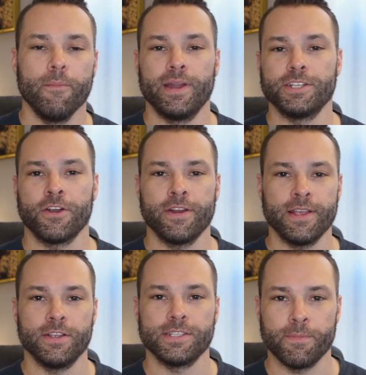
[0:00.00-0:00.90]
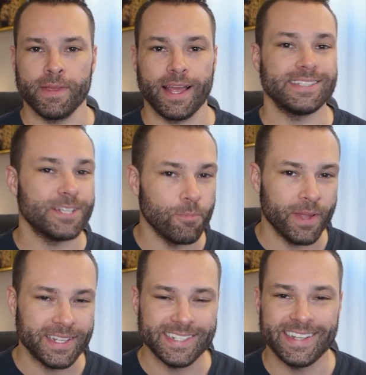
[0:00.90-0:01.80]
but it turned into something I still
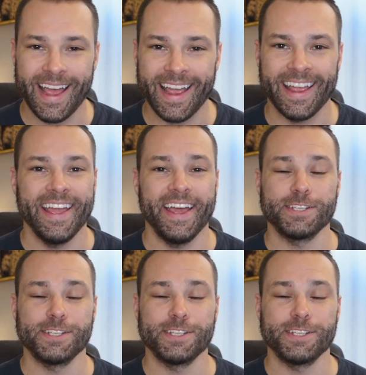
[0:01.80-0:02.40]
play today.